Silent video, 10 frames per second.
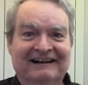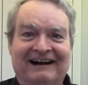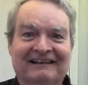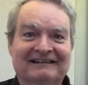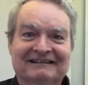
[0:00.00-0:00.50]

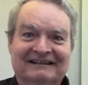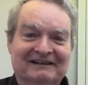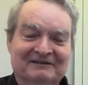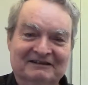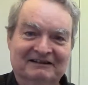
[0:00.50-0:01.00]
I thought
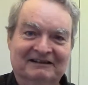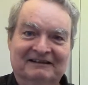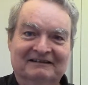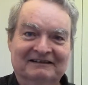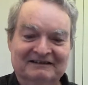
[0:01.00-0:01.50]
that was
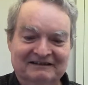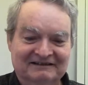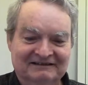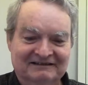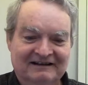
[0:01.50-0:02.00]
hilarious.
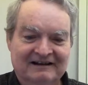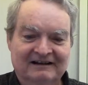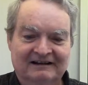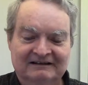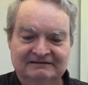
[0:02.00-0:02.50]

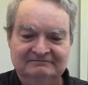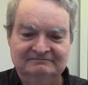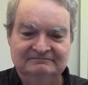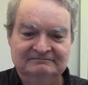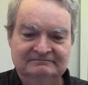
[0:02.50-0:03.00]
Um,
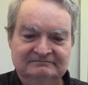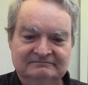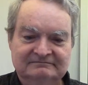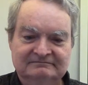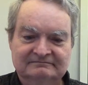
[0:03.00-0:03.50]

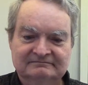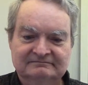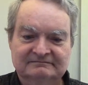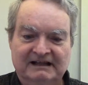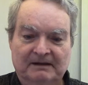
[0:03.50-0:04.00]

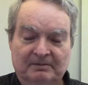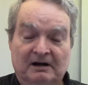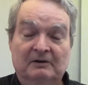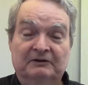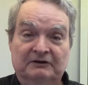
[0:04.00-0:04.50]
yeah,
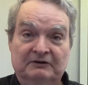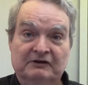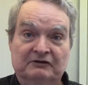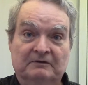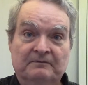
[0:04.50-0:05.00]
Paul was a
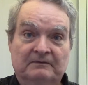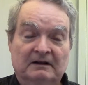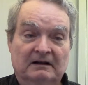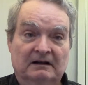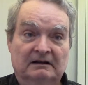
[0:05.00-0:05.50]
treasure.
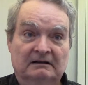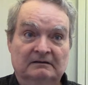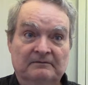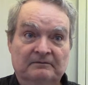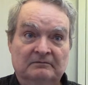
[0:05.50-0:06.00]
Um,
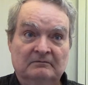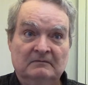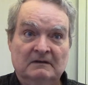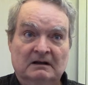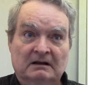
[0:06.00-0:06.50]

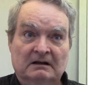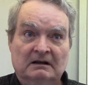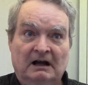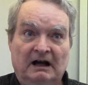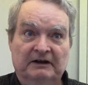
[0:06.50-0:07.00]

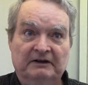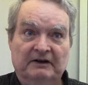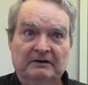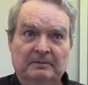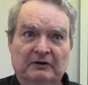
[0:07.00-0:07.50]

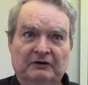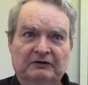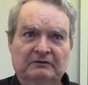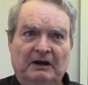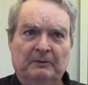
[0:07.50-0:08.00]
another
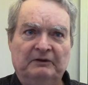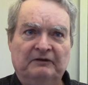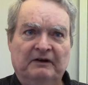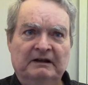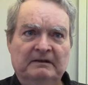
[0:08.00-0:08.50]
person that was
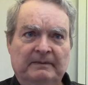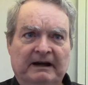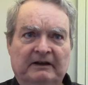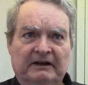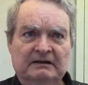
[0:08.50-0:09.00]
funny
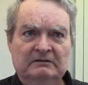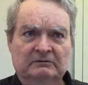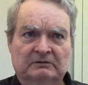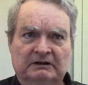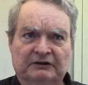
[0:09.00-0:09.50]
back then
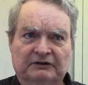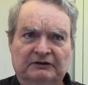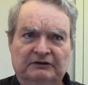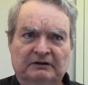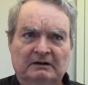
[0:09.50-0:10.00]

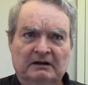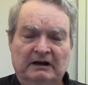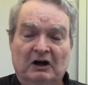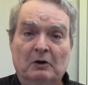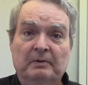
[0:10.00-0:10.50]
was
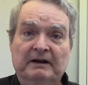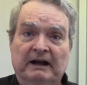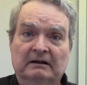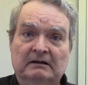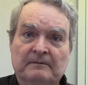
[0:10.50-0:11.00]
Carol
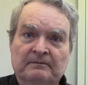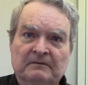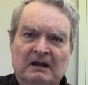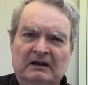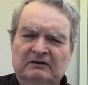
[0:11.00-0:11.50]
Burnett.
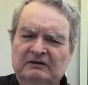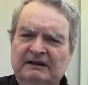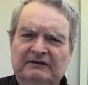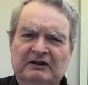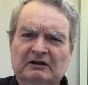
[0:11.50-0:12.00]
You
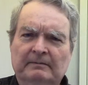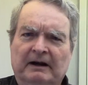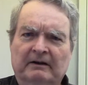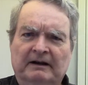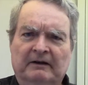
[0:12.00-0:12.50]
never hear
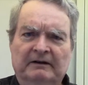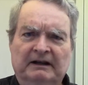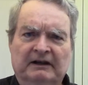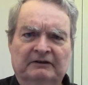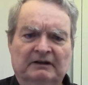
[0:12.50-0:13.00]
about her
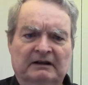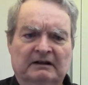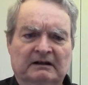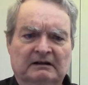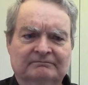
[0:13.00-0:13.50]
nowadays,
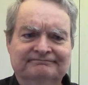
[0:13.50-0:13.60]
and uh,